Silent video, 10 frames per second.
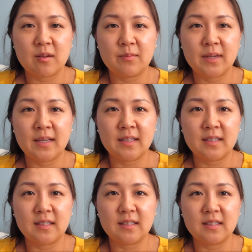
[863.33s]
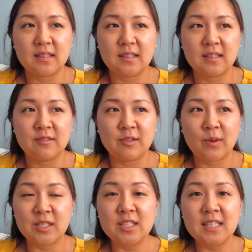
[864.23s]
But if you're
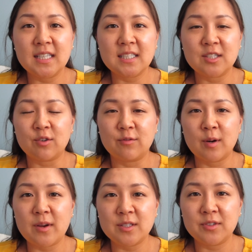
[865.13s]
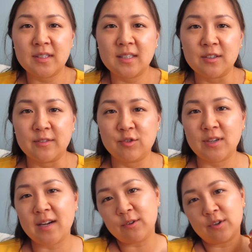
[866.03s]
watching this and you're from Australia, you've
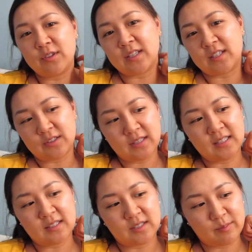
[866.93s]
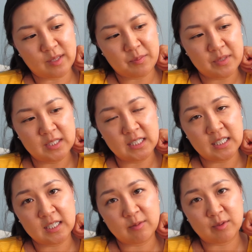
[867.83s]
traveled, and you think there's something
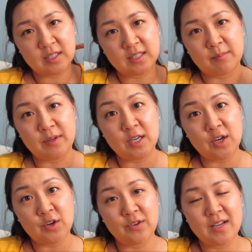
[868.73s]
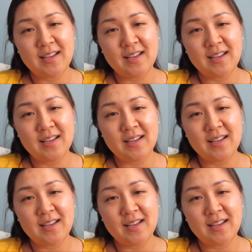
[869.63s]
missing, please let me know.